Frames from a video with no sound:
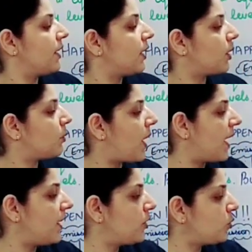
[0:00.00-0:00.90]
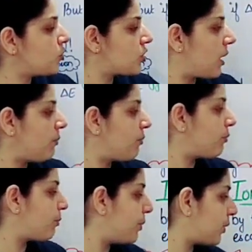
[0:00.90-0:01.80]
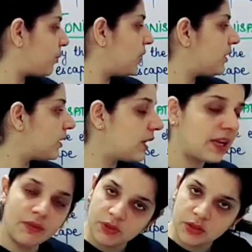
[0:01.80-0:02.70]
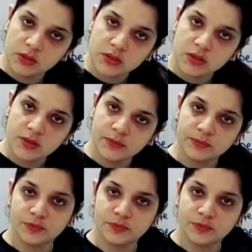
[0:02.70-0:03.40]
required to jump between the levels,